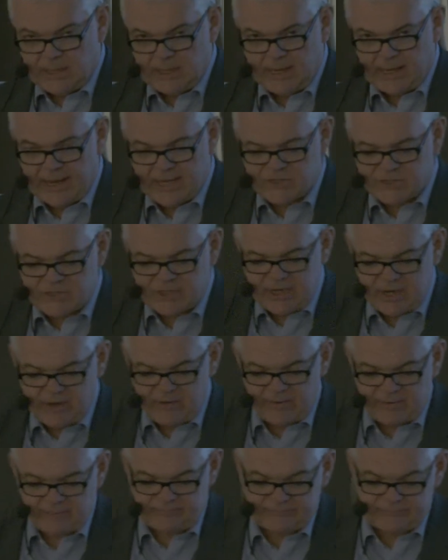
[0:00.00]
Last
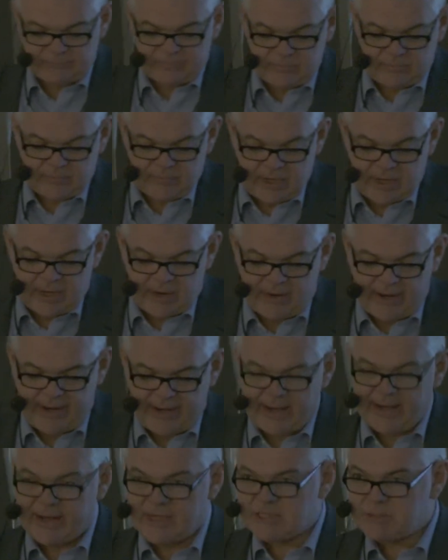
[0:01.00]
year,
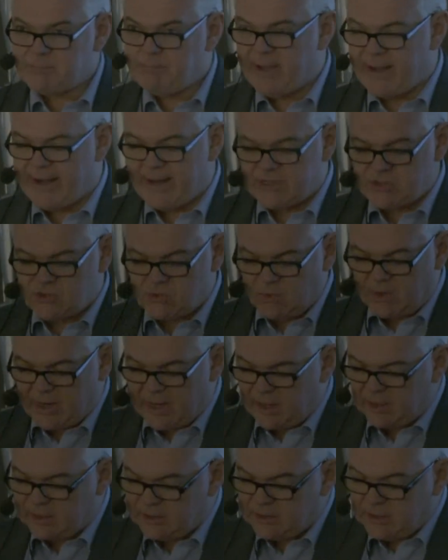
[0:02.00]
Reykjanes
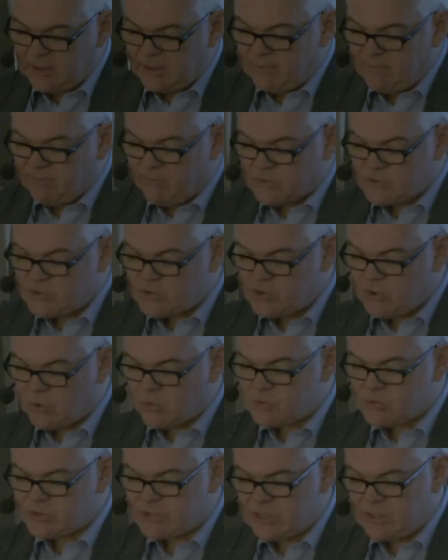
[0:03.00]
Peninsula was
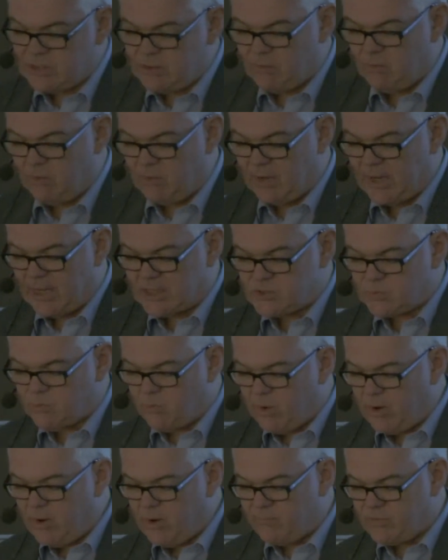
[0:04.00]
chosen as
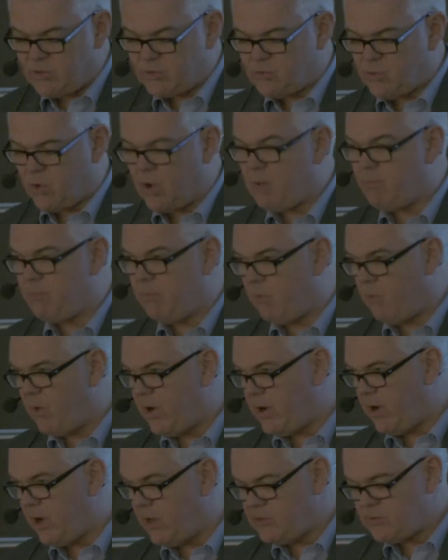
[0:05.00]
one of the top
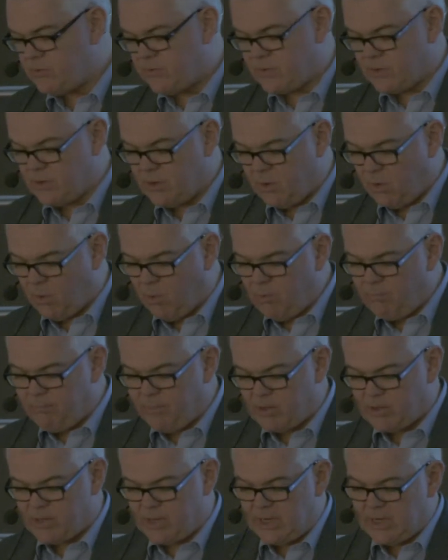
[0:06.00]
100
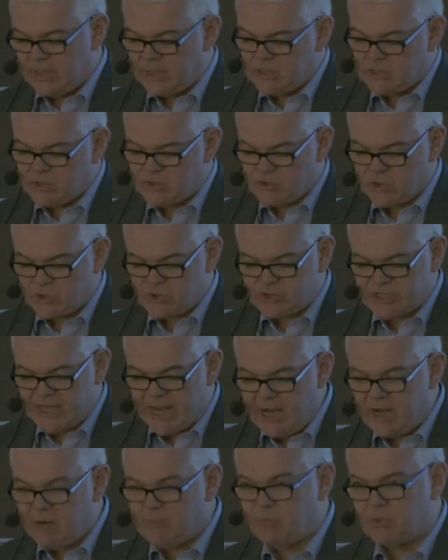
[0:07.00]
global
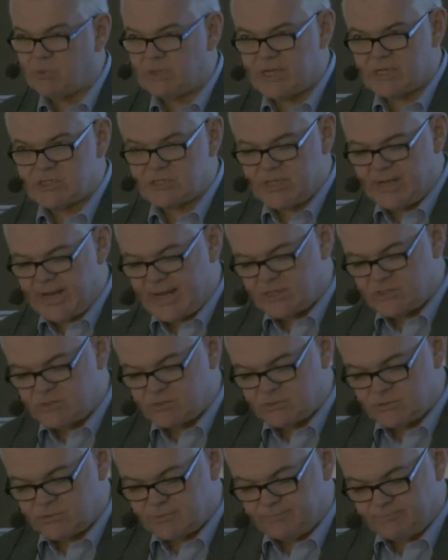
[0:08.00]
sustainable
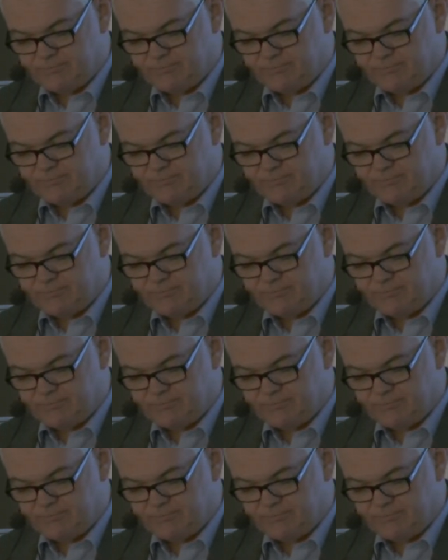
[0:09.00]
destinations.